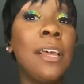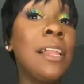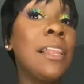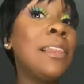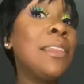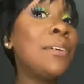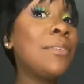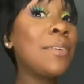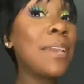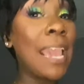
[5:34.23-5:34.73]

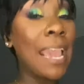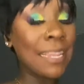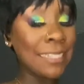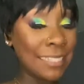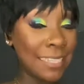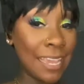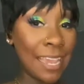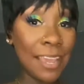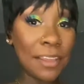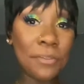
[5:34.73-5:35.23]

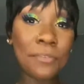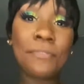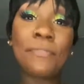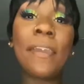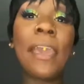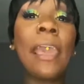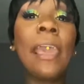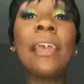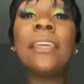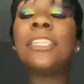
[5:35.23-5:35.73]
Louisiana
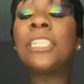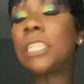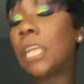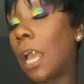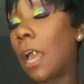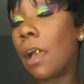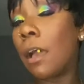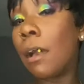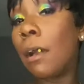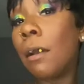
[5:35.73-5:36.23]
Fast,
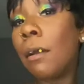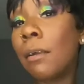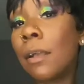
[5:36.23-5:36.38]
y'all.